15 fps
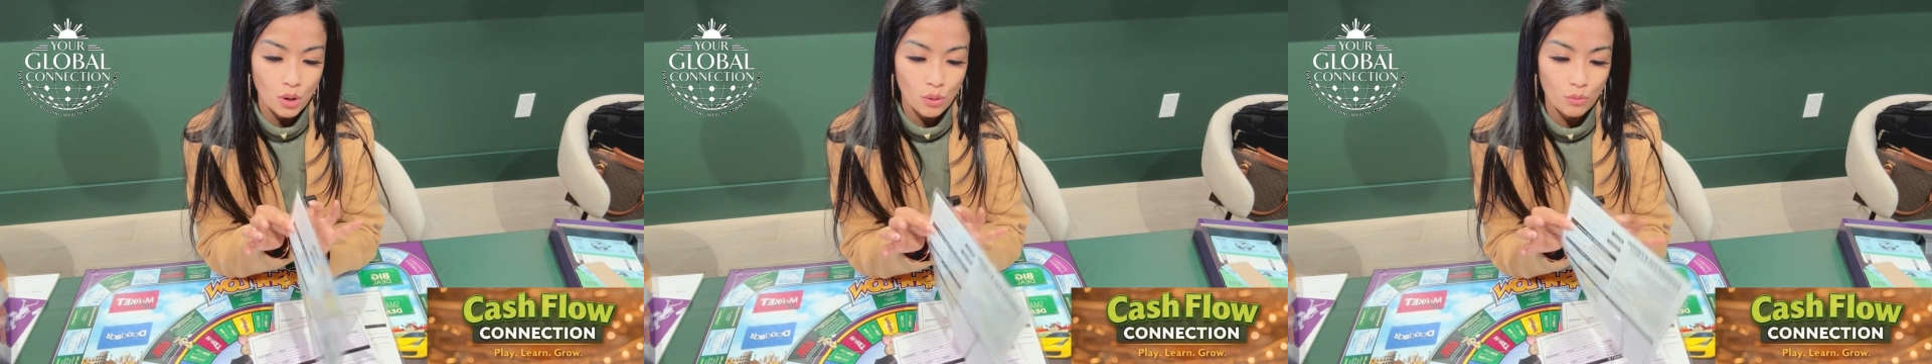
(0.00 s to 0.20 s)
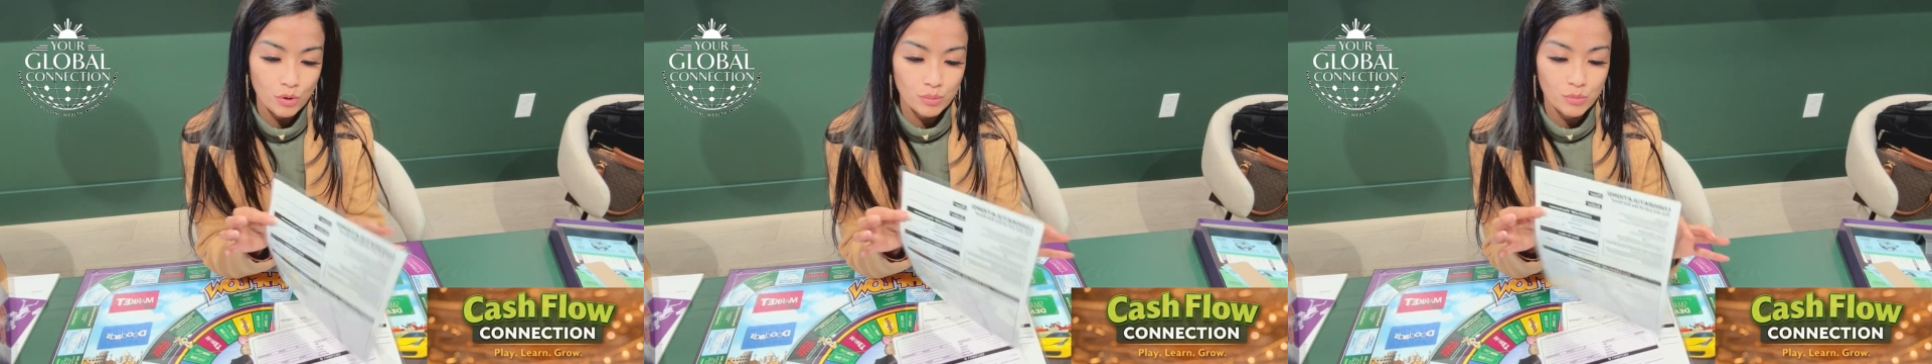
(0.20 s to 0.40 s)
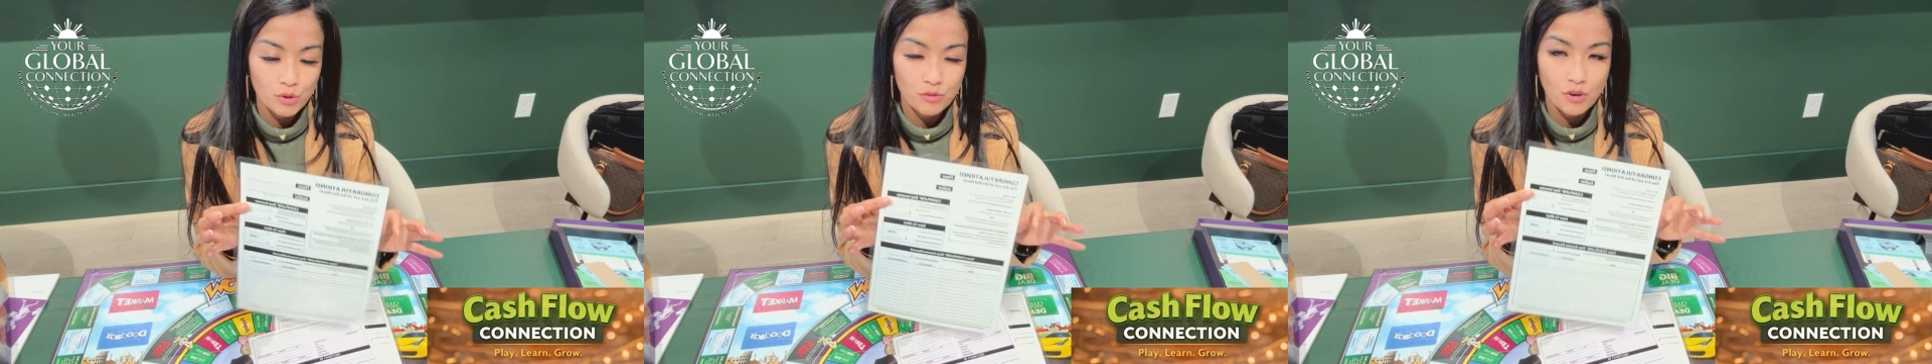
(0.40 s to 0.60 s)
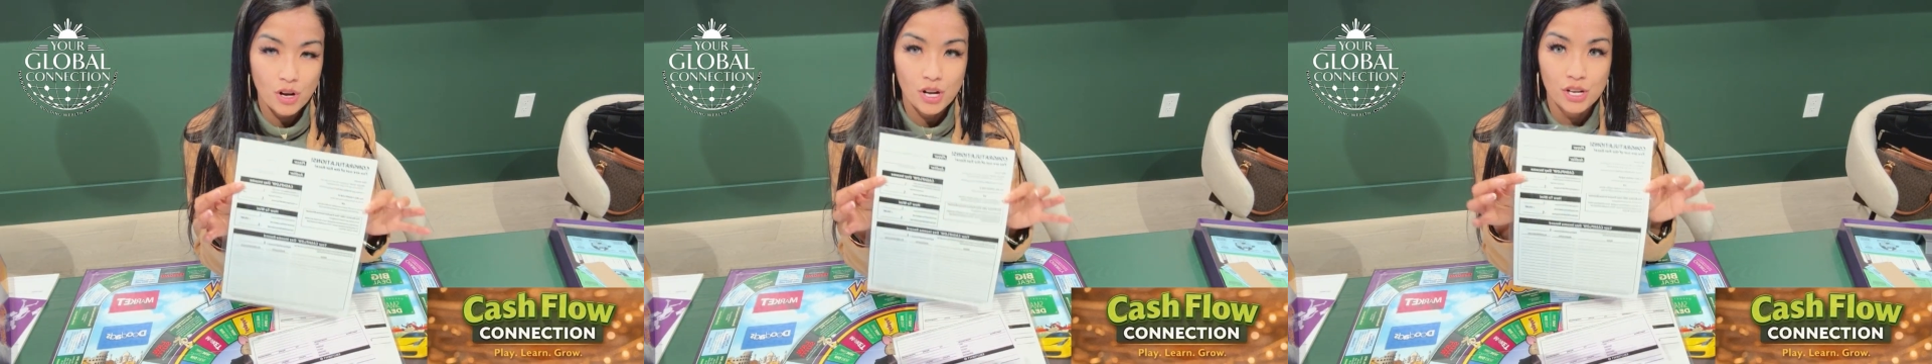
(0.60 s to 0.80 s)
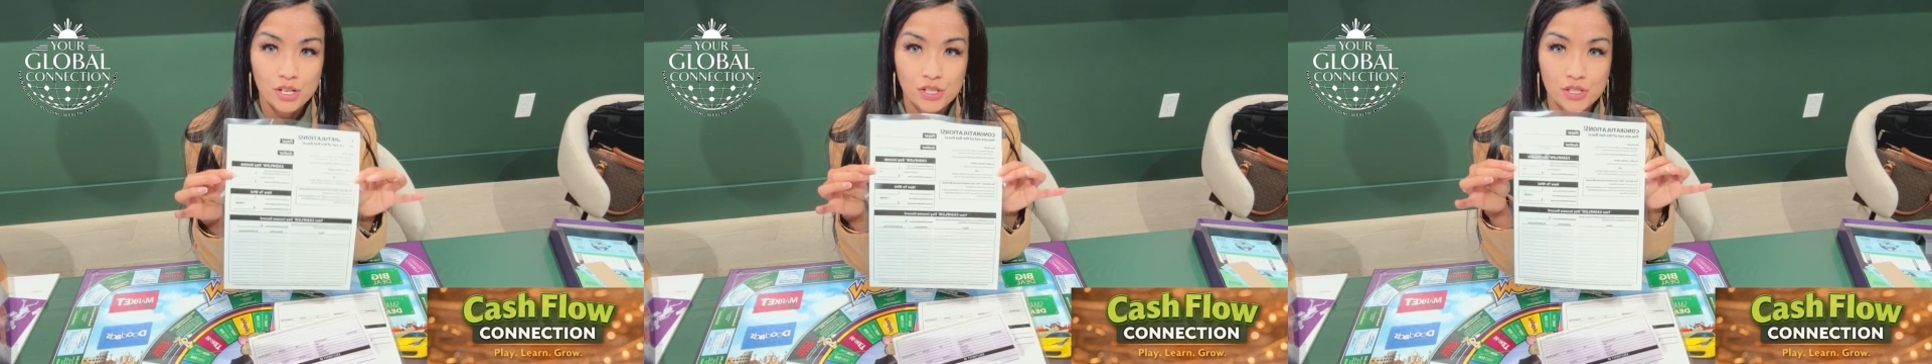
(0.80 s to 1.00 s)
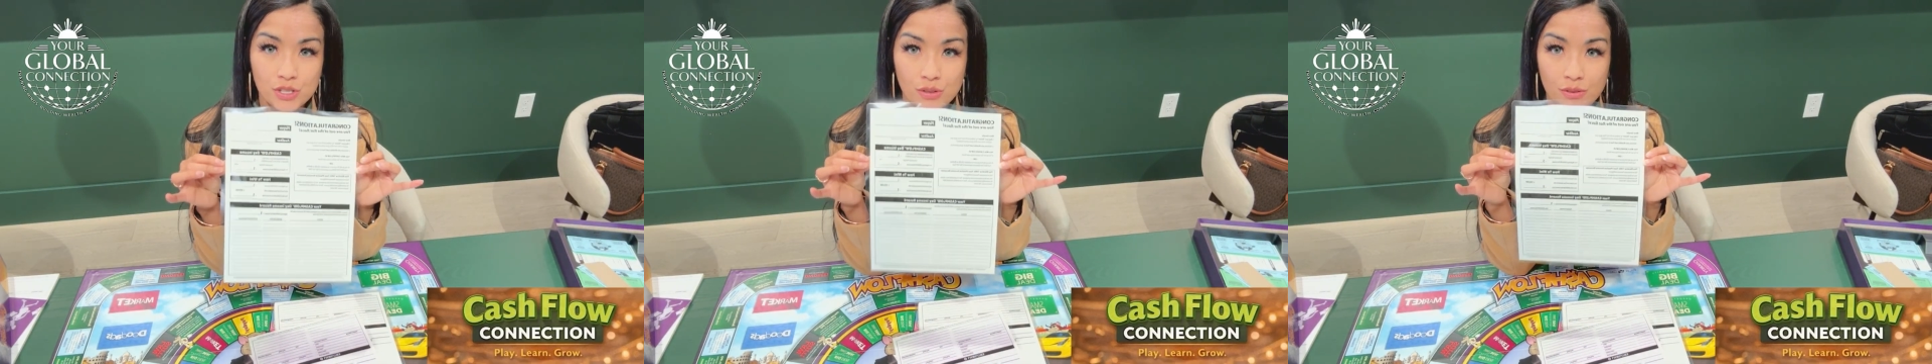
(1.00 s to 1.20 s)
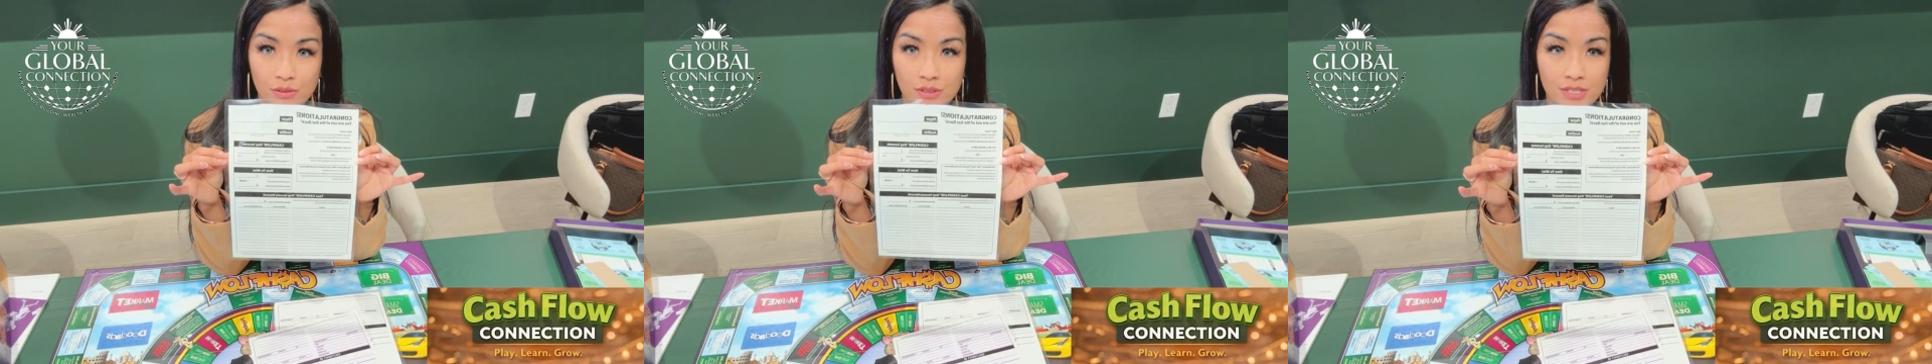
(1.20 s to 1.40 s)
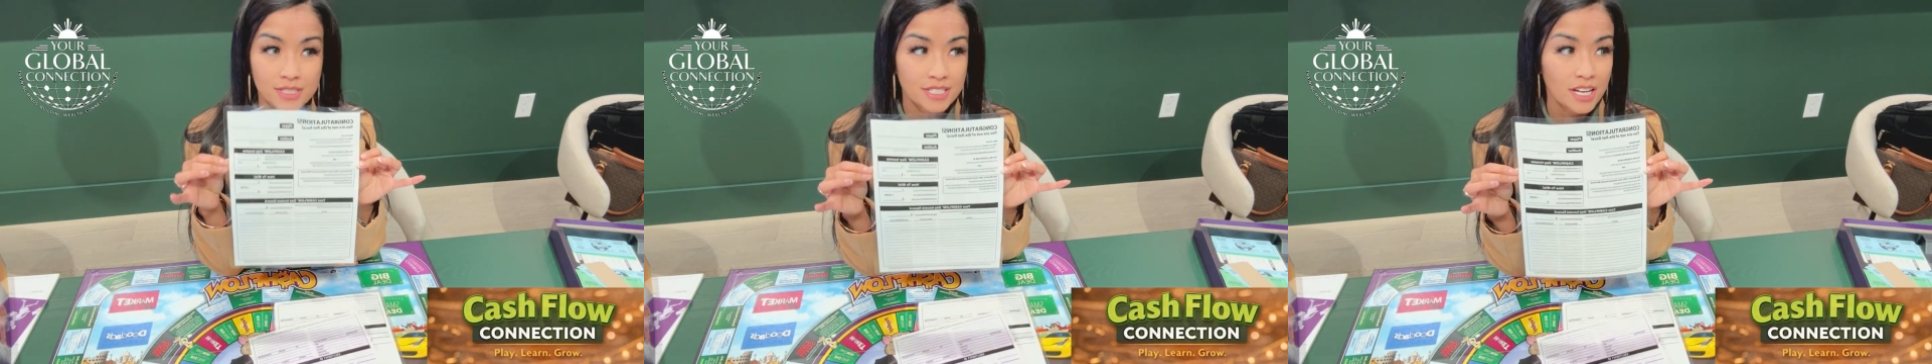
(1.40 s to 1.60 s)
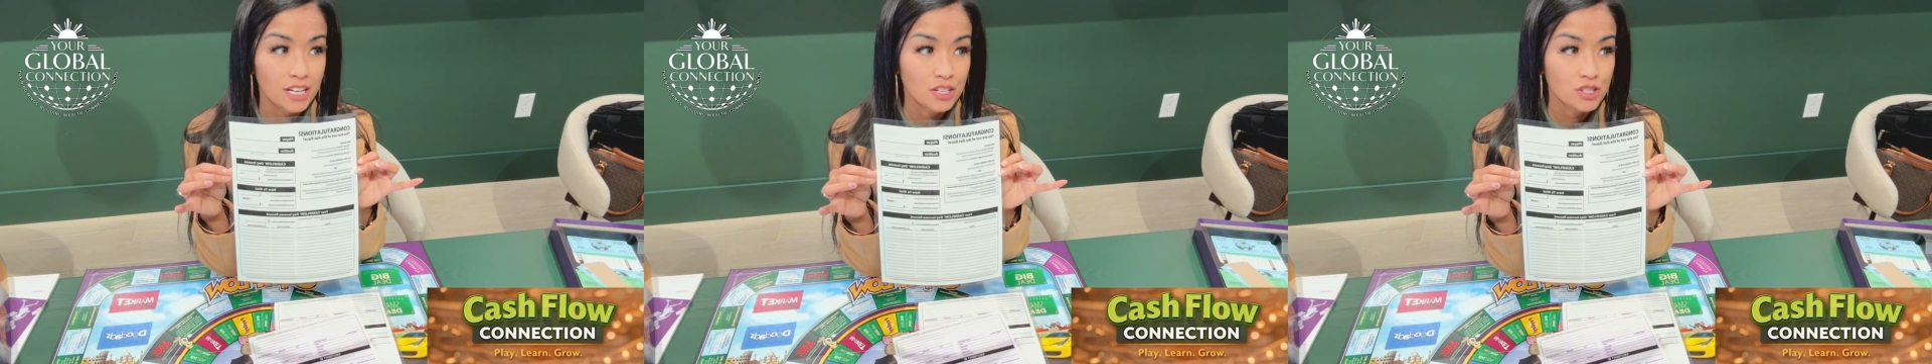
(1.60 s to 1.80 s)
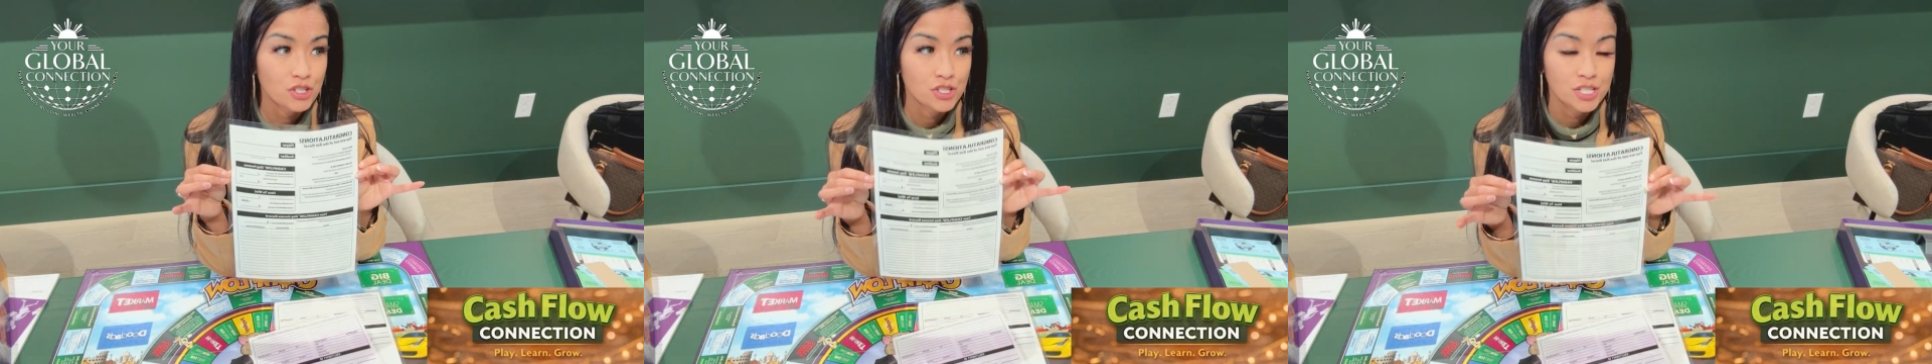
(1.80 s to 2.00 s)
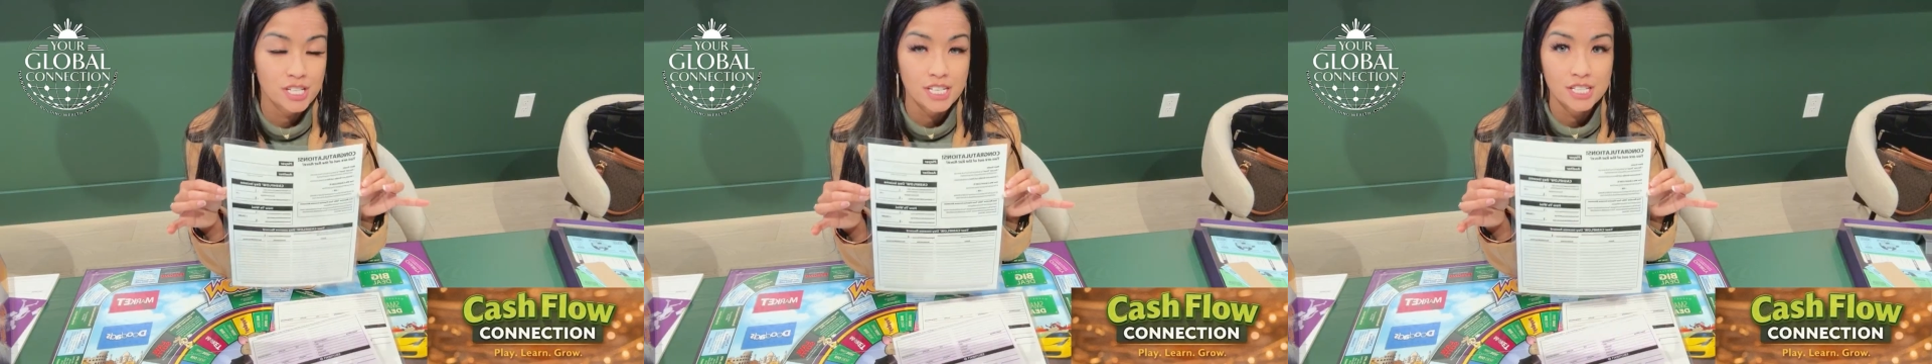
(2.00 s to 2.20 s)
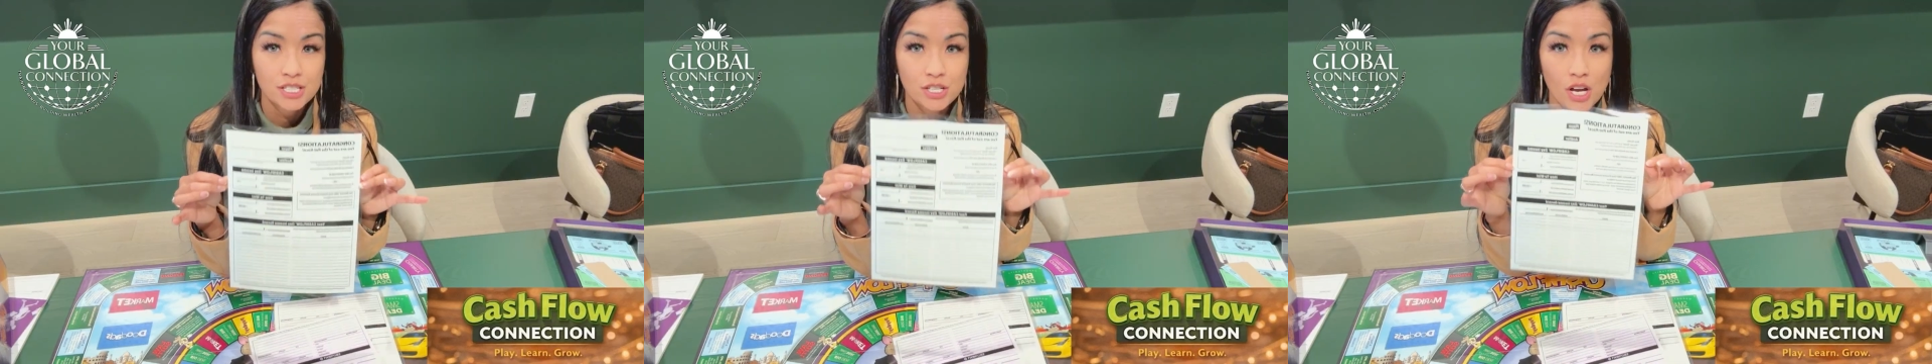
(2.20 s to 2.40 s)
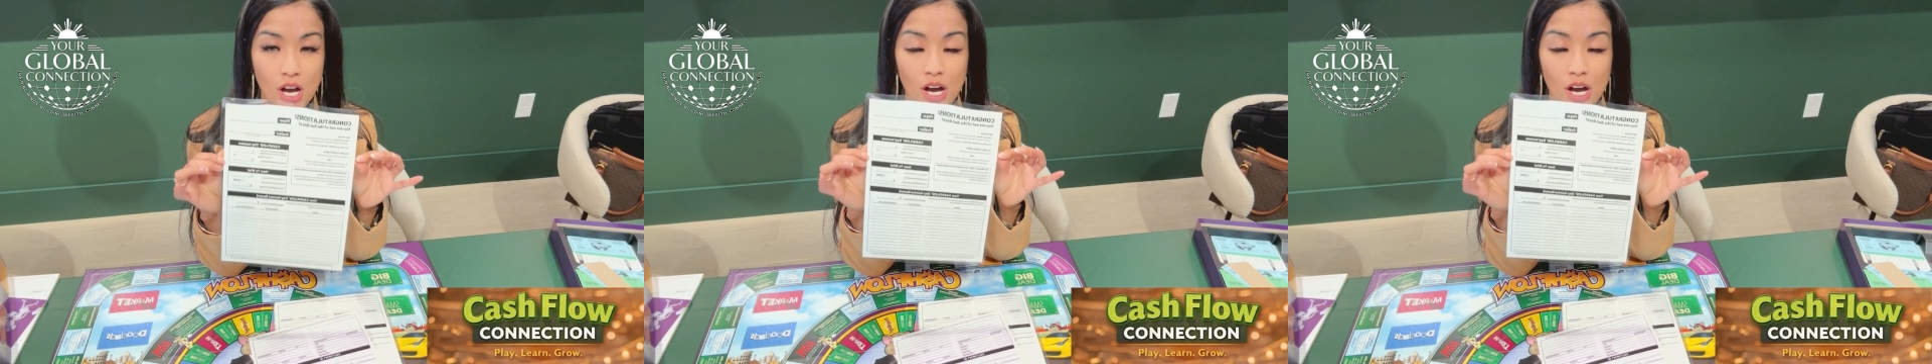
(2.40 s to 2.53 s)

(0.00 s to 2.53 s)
would move on to the second sheet